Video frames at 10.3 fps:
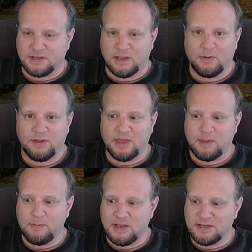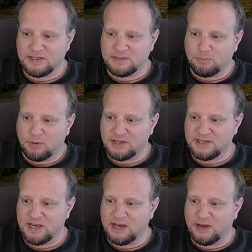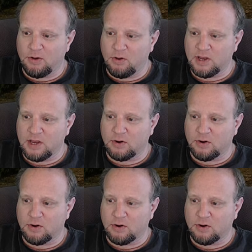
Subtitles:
And what that means is pressing and holding,